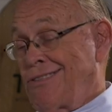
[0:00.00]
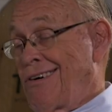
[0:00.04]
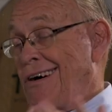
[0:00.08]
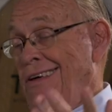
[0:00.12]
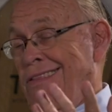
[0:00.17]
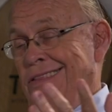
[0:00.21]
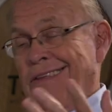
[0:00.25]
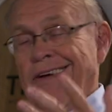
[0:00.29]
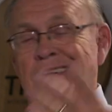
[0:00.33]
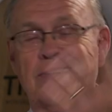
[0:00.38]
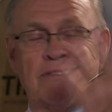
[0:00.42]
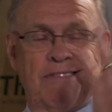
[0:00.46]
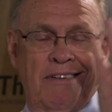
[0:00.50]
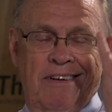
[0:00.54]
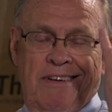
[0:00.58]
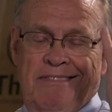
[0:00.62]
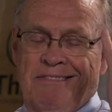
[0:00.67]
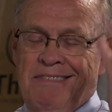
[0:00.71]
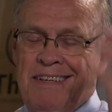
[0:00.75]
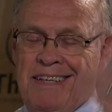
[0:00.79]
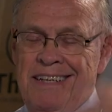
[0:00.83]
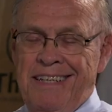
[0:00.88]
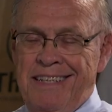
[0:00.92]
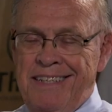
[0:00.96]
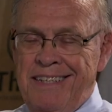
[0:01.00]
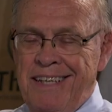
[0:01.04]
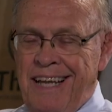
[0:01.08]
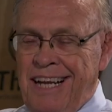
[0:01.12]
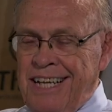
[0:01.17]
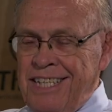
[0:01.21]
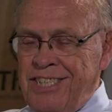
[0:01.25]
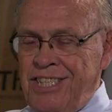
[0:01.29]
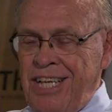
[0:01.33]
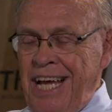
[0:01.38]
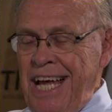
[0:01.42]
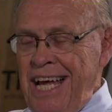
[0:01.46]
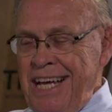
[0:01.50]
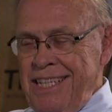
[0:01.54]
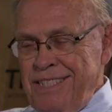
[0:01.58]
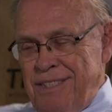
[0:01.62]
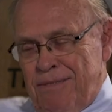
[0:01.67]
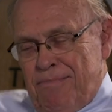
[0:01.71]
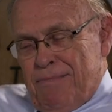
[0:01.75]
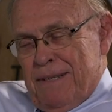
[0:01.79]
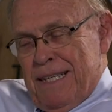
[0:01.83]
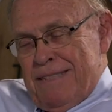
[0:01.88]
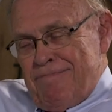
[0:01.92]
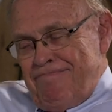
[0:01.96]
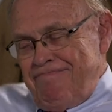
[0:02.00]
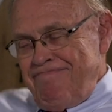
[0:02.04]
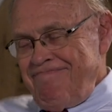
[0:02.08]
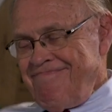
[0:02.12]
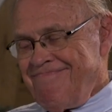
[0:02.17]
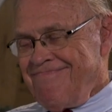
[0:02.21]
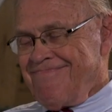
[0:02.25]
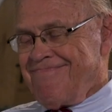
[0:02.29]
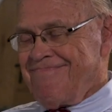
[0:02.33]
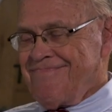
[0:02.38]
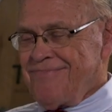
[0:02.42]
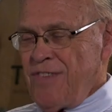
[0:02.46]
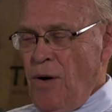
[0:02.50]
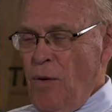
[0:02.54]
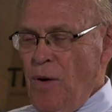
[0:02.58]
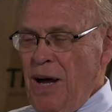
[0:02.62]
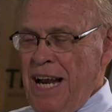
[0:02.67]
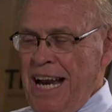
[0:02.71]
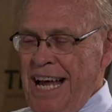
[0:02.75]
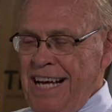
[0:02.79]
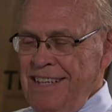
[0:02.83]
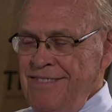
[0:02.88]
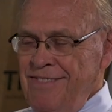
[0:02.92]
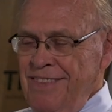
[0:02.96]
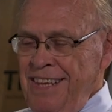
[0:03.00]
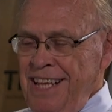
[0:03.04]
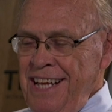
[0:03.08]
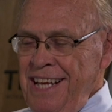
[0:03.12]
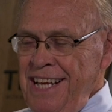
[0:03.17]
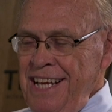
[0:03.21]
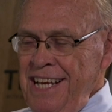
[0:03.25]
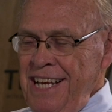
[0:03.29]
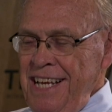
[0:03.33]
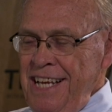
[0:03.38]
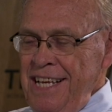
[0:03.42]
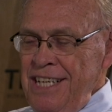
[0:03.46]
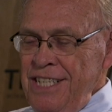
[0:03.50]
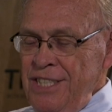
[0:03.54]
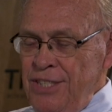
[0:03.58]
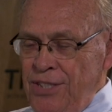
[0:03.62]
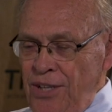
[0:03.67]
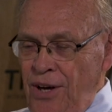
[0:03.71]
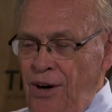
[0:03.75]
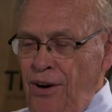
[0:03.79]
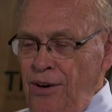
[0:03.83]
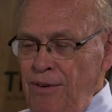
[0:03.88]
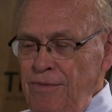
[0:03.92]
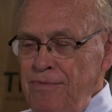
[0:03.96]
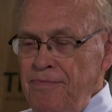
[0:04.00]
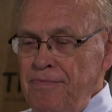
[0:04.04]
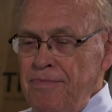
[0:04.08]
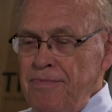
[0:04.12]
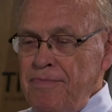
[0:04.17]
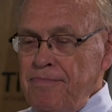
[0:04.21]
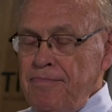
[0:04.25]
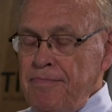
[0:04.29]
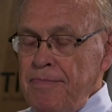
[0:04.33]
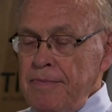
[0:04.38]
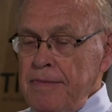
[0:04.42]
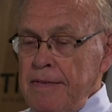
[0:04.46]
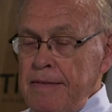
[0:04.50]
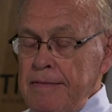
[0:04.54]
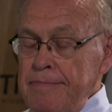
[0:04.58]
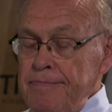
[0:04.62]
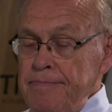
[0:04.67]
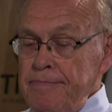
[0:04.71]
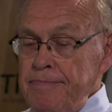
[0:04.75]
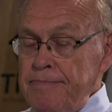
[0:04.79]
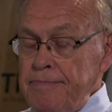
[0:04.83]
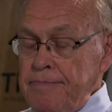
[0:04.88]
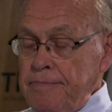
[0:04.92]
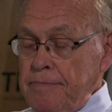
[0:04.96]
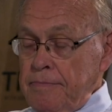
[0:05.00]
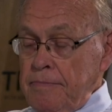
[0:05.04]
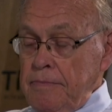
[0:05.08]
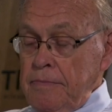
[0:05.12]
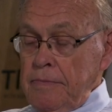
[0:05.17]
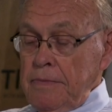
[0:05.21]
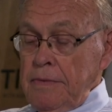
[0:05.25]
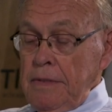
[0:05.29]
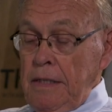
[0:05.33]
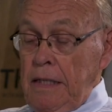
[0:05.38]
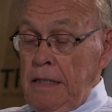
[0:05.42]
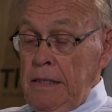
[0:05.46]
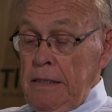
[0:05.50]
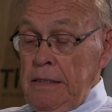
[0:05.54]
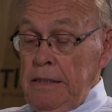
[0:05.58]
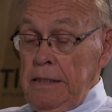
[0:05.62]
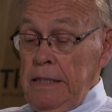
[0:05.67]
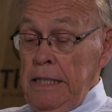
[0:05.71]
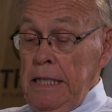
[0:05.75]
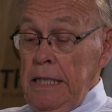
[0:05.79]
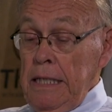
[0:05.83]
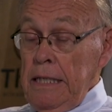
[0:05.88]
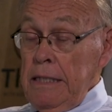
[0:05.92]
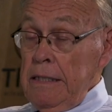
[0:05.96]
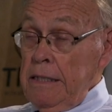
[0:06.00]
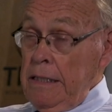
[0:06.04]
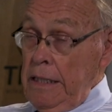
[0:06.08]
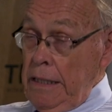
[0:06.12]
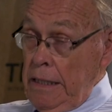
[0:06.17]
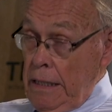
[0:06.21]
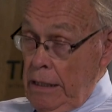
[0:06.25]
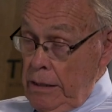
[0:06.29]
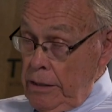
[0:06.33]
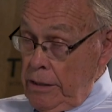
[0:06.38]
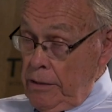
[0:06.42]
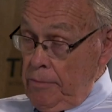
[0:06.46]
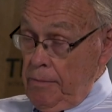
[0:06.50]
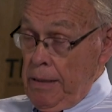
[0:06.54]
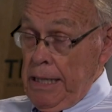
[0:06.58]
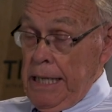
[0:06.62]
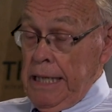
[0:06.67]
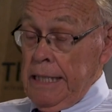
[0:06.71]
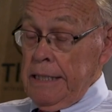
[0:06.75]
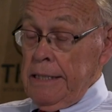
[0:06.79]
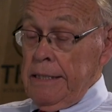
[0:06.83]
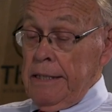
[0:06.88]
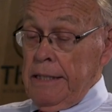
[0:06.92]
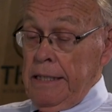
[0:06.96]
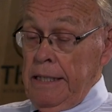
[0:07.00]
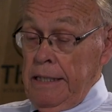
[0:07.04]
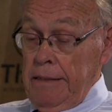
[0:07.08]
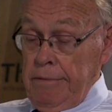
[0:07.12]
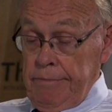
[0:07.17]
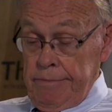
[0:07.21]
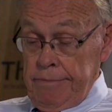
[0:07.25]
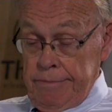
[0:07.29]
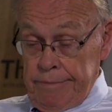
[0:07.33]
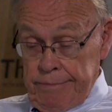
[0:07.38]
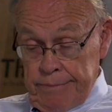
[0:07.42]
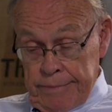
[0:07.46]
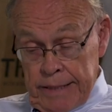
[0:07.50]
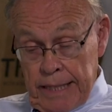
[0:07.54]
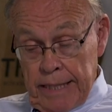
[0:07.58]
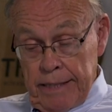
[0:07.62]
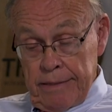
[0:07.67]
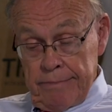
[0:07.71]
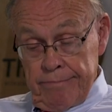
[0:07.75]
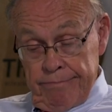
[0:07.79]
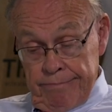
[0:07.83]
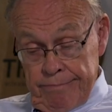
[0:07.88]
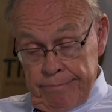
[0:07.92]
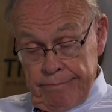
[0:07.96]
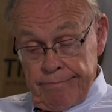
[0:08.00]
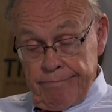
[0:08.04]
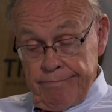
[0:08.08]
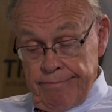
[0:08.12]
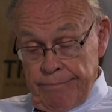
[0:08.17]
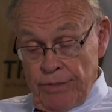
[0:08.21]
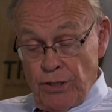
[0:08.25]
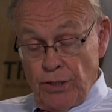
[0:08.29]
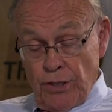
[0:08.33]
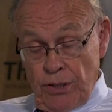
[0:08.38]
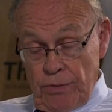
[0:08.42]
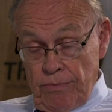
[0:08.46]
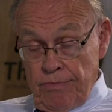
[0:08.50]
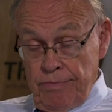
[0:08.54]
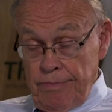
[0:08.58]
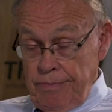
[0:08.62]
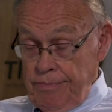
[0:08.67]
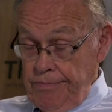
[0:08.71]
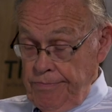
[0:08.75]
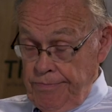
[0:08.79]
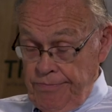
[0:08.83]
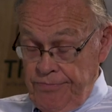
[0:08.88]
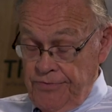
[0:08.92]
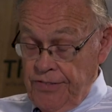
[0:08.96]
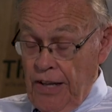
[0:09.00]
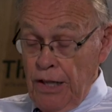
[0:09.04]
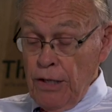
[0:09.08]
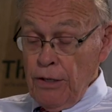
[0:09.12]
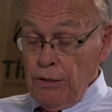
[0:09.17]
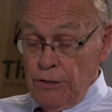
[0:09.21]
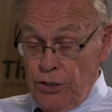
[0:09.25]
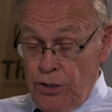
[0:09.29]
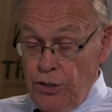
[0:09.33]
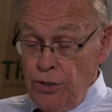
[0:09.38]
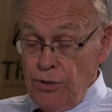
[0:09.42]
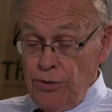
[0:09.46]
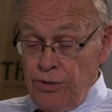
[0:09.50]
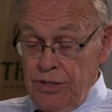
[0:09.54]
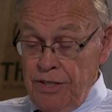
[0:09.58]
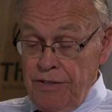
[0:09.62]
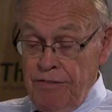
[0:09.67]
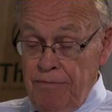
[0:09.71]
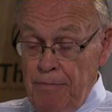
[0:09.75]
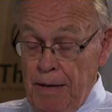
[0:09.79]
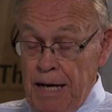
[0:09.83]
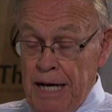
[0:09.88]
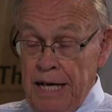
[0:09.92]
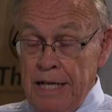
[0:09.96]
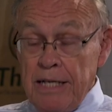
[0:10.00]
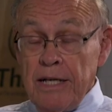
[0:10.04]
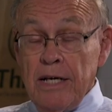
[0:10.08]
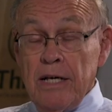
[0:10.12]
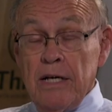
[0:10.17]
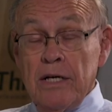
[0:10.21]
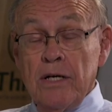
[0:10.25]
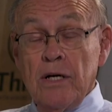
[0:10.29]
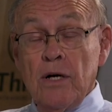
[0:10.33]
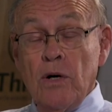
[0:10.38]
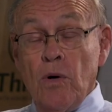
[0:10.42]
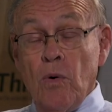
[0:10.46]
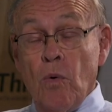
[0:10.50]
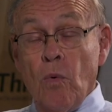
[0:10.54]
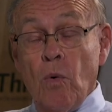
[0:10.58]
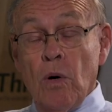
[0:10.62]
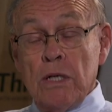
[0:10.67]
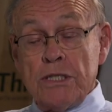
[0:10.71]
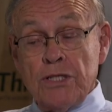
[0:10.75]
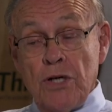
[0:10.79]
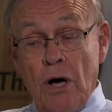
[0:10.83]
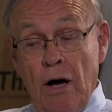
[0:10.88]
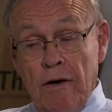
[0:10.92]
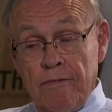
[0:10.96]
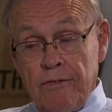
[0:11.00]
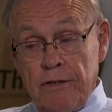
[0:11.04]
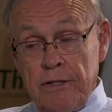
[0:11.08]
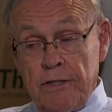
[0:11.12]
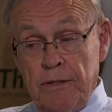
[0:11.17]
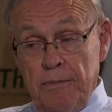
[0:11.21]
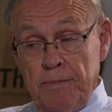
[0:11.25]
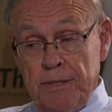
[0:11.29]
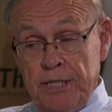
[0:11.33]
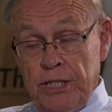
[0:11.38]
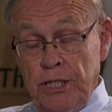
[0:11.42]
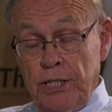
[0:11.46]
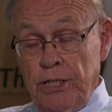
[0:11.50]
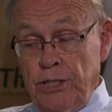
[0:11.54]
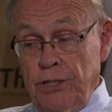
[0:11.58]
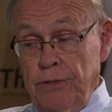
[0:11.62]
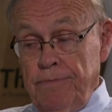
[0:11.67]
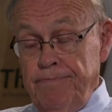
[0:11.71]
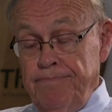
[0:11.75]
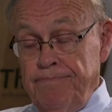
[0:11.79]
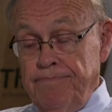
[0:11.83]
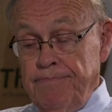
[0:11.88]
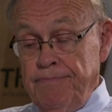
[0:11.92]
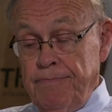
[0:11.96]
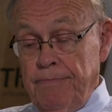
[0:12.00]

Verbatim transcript: So I thought, well, not a chance, but why not? So the, the younger man, the, the fellow student of mine, was offered the position.